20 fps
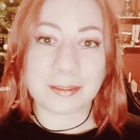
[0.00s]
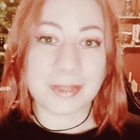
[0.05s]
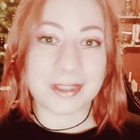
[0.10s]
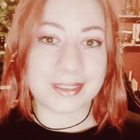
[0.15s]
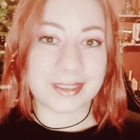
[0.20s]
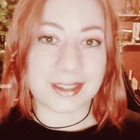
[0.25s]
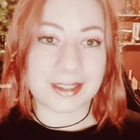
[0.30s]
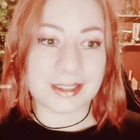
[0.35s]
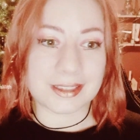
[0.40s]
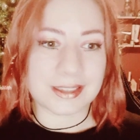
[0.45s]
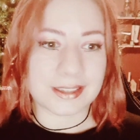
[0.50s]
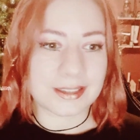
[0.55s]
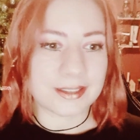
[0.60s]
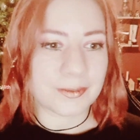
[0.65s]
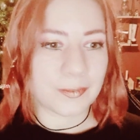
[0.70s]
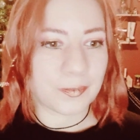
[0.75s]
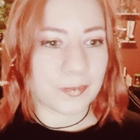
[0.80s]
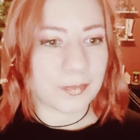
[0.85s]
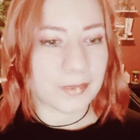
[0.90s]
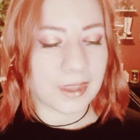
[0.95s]
in
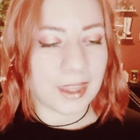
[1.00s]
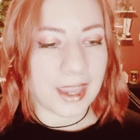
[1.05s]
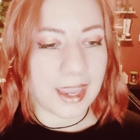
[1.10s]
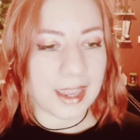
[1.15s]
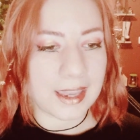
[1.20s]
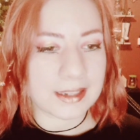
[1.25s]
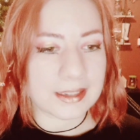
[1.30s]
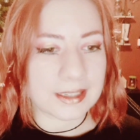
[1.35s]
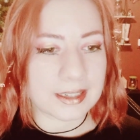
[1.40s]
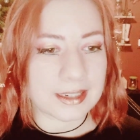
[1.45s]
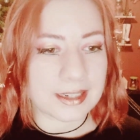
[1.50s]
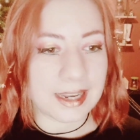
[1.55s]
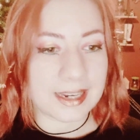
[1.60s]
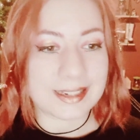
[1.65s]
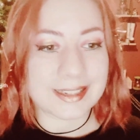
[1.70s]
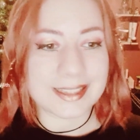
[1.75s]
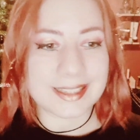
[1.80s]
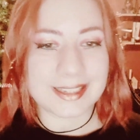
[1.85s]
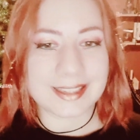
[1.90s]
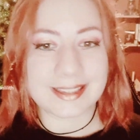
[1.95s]
London, and
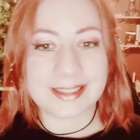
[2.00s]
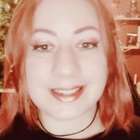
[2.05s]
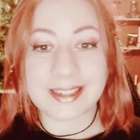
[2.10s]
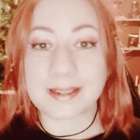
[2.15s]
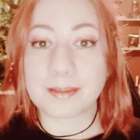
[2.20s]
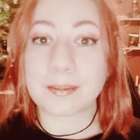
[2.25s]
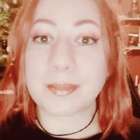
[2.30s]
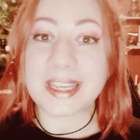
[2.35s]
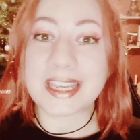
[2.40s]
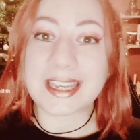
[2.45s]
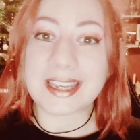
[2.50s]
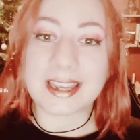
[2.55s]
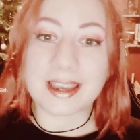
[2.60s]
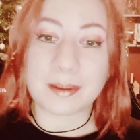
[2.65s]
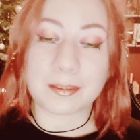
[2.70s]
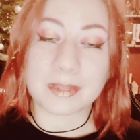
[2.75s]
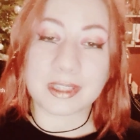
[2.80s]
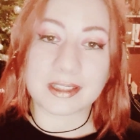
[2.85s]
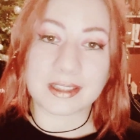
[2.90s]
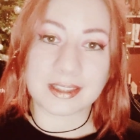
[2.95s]
9:16
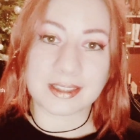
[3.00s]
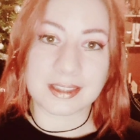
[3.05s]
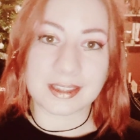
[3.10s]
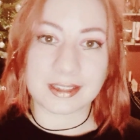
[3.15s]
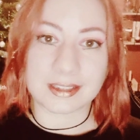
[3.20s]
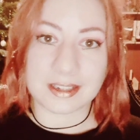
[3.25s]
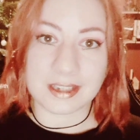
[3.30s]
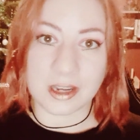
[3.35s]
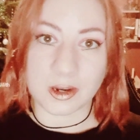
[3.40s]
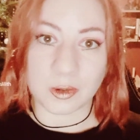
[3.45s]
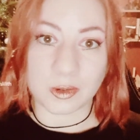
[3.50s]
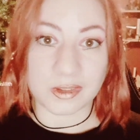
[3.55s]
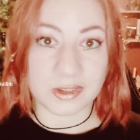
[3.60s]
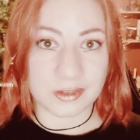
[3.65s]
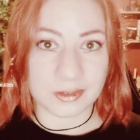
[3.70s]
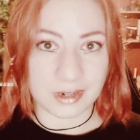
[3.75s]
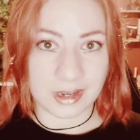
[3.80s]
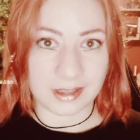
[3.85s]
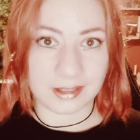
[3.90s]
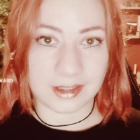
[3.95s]
p.m. in Sydney,
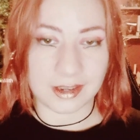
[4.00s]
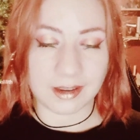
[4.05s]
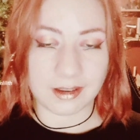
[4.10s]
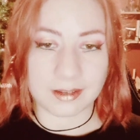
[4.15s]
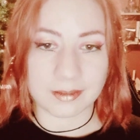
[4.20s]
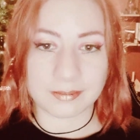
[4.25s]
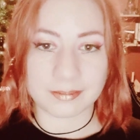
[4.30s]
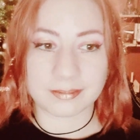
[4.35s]
Australia.